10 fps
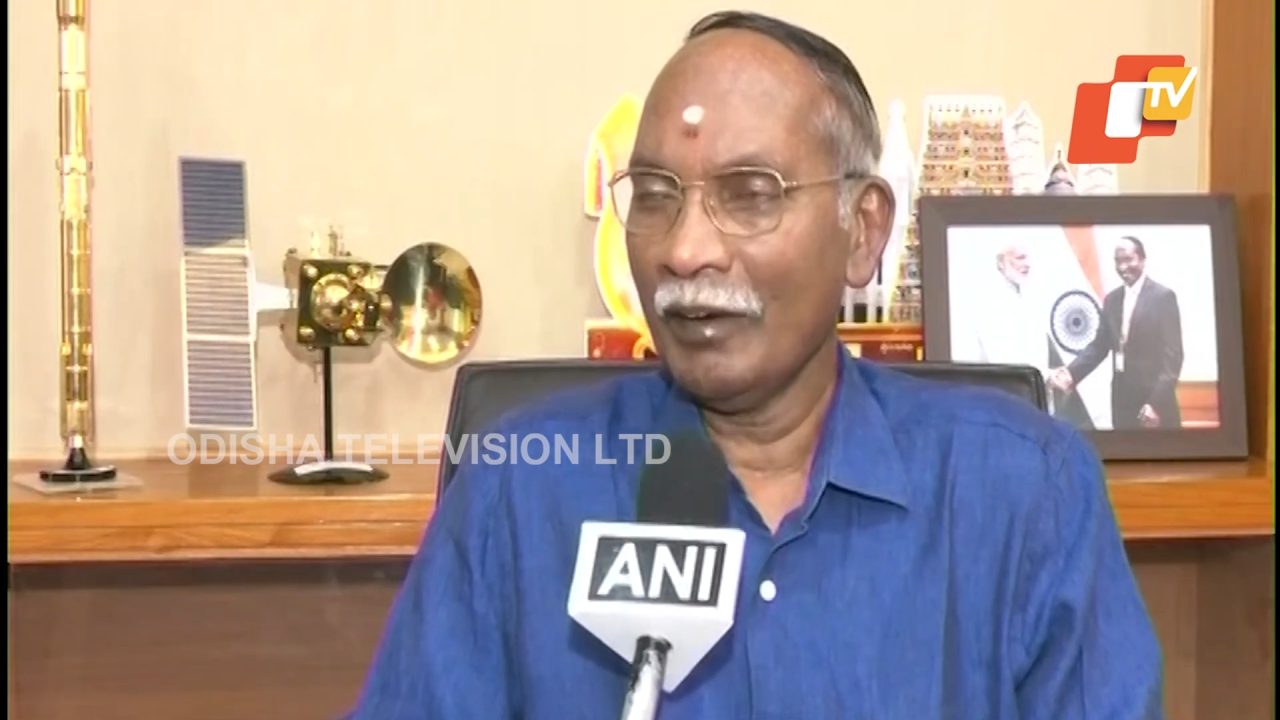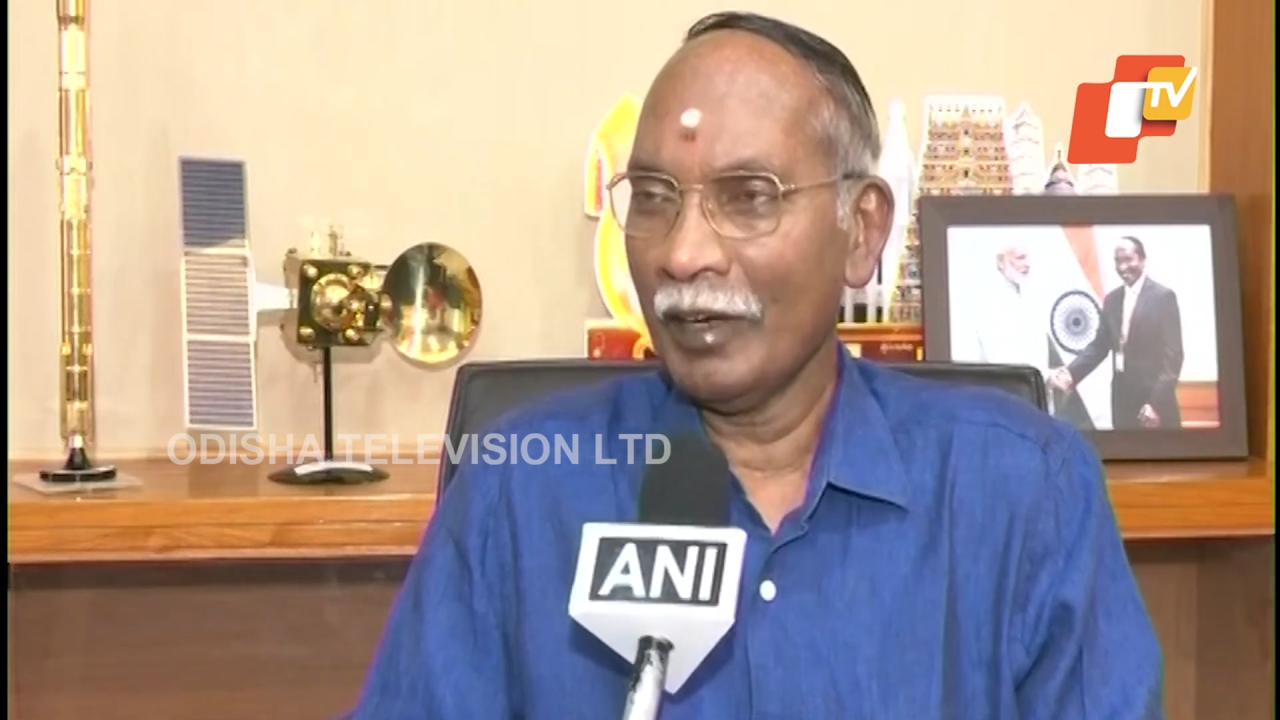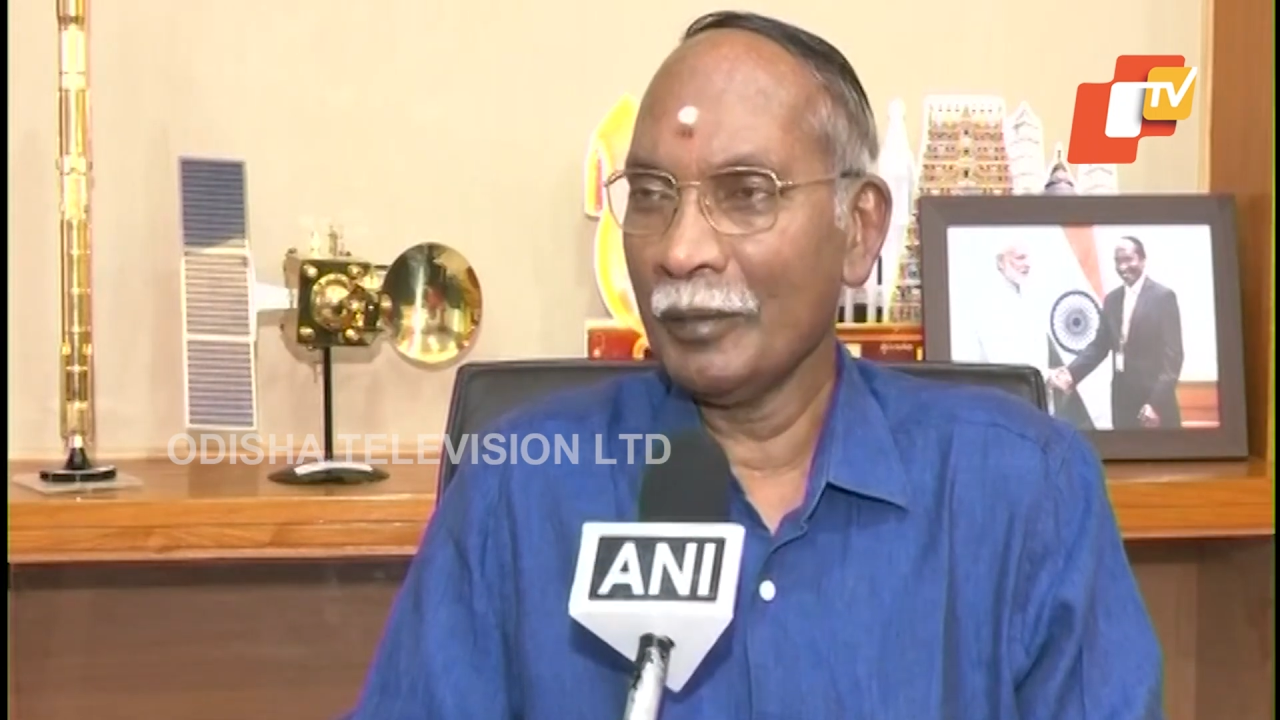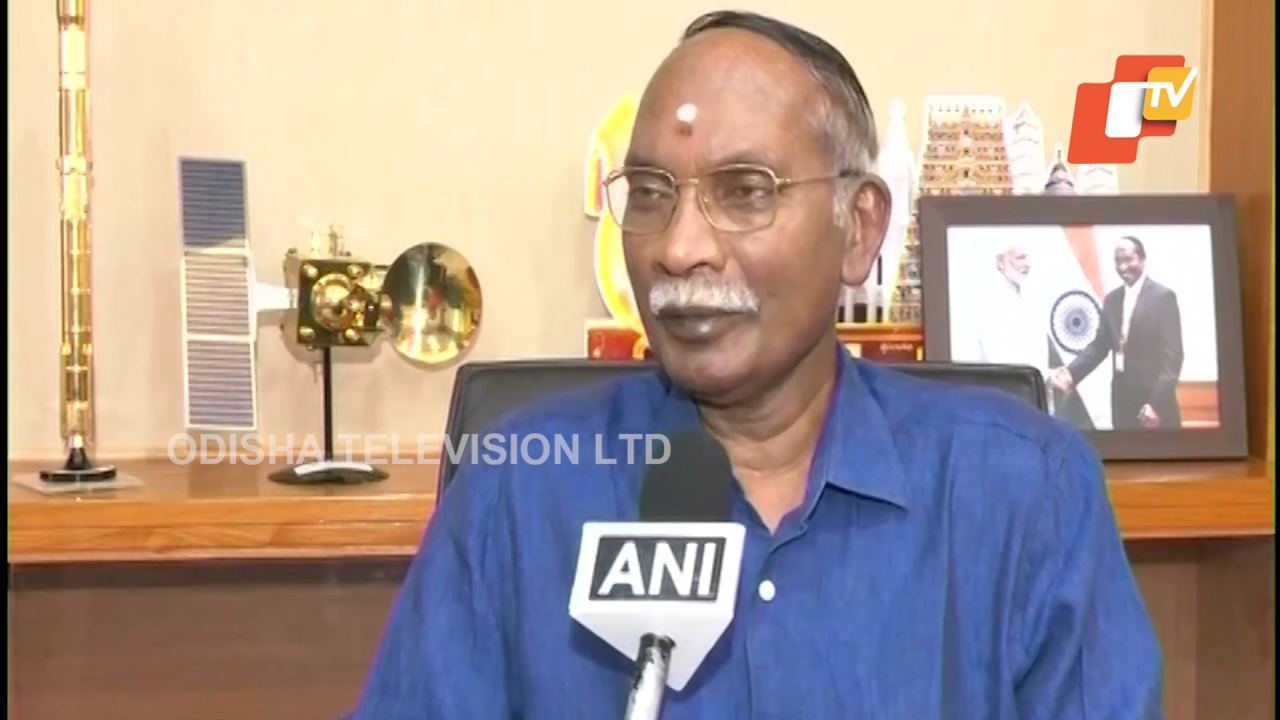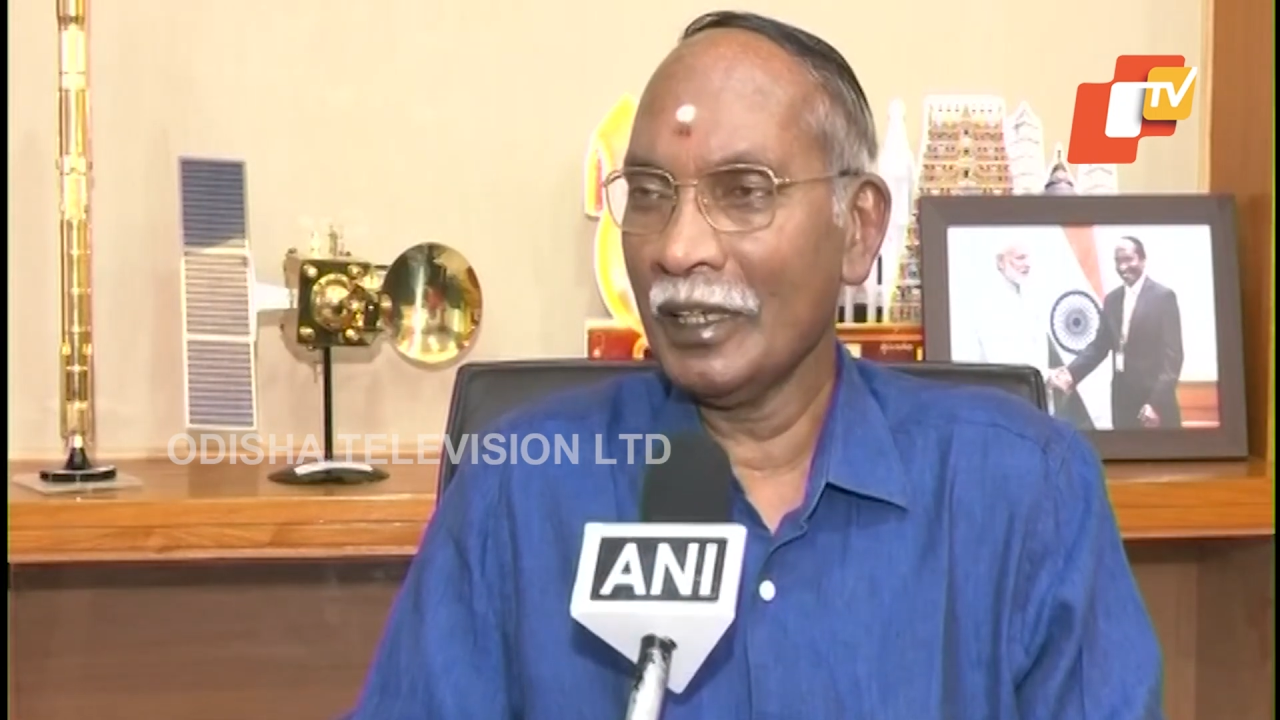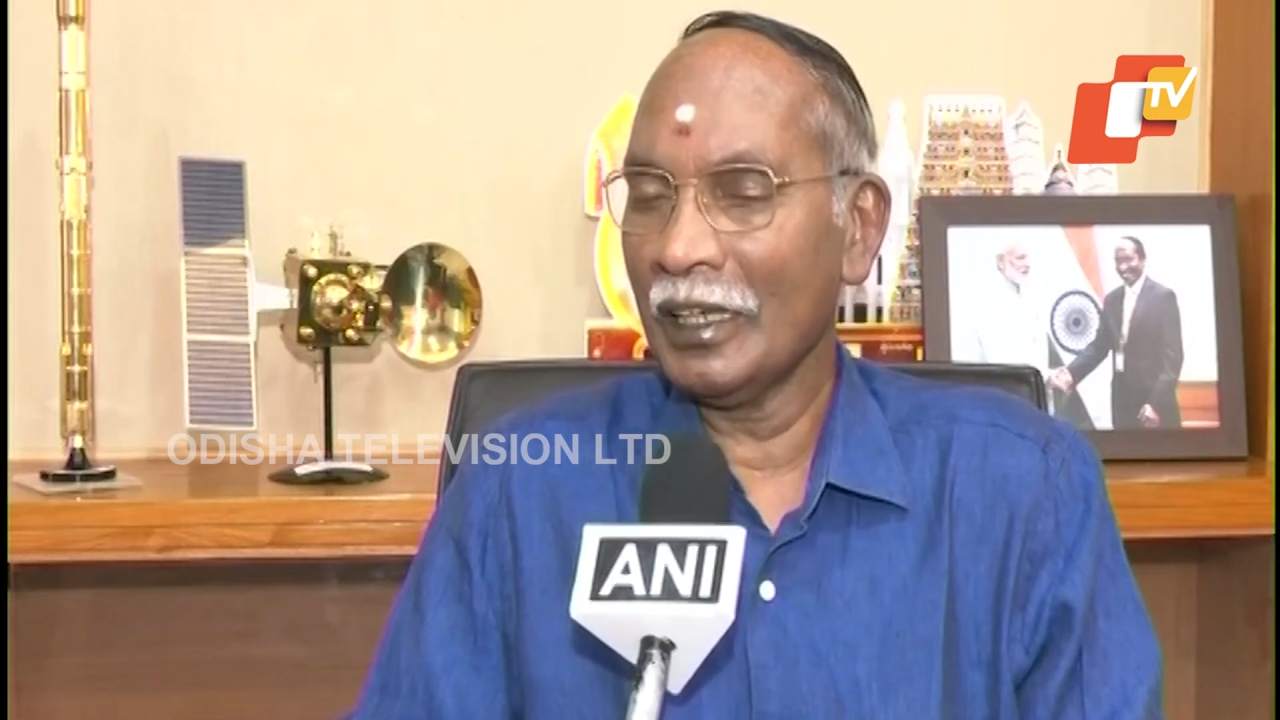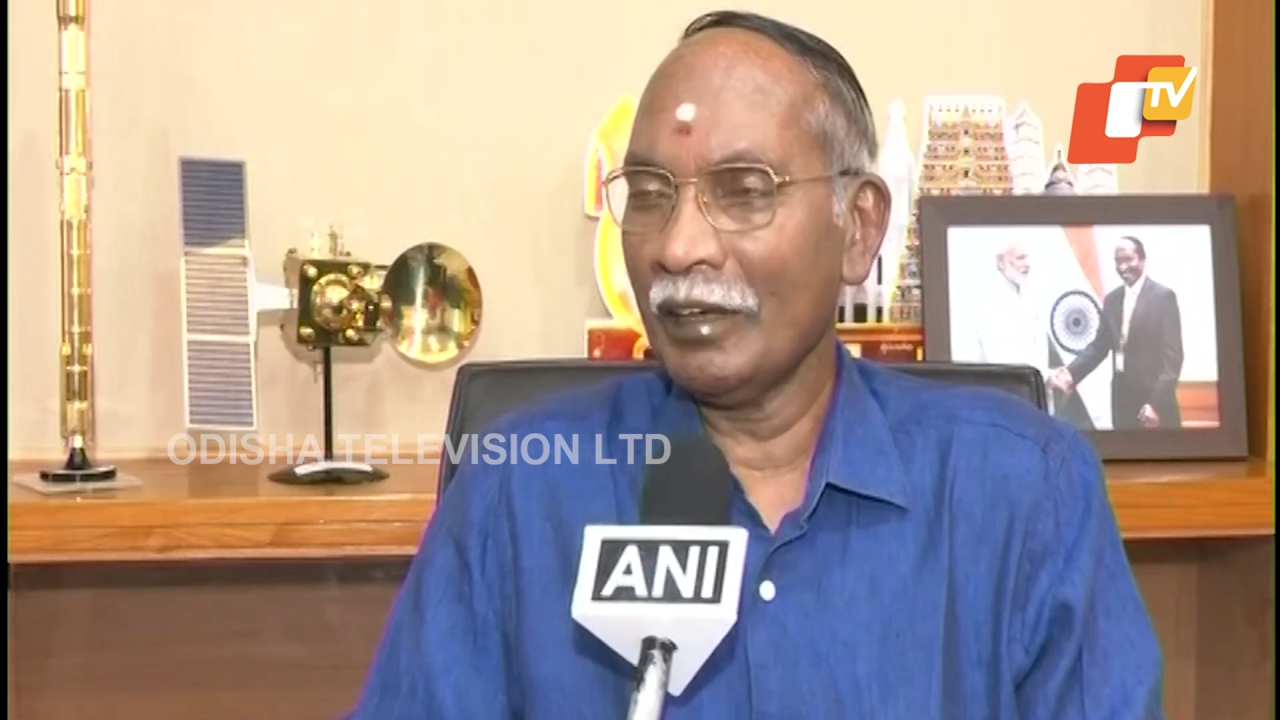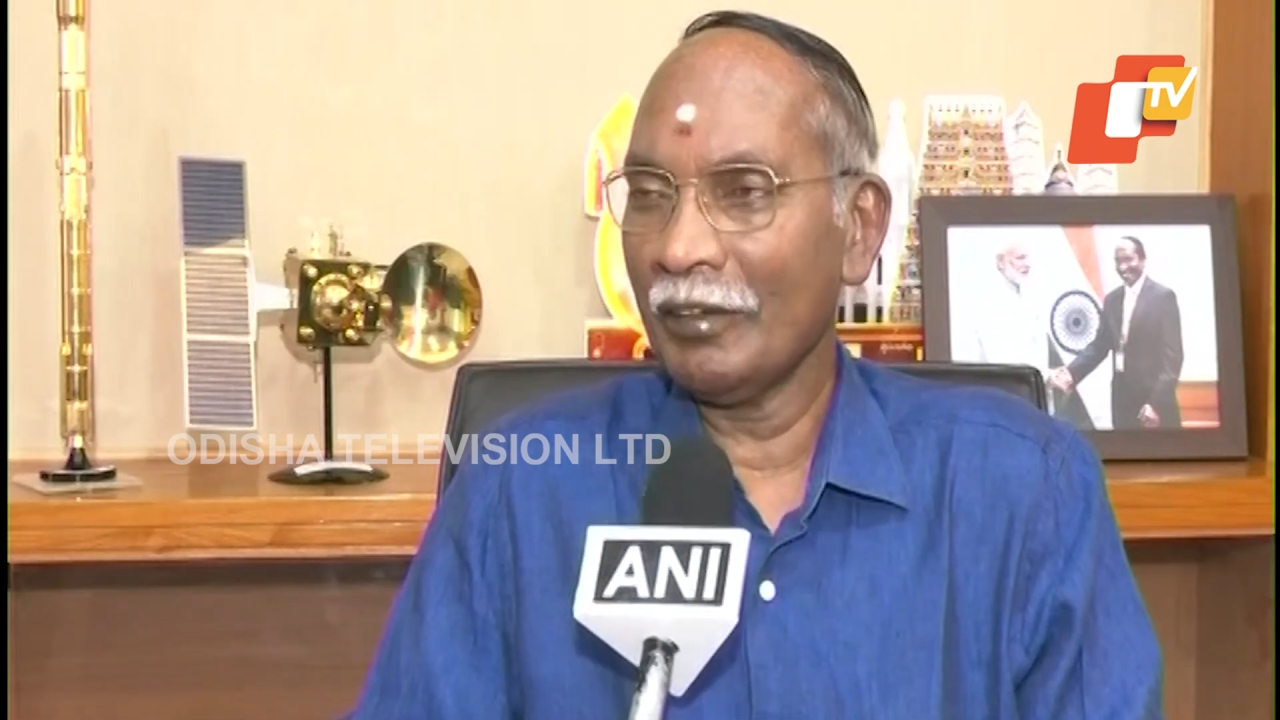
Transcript: available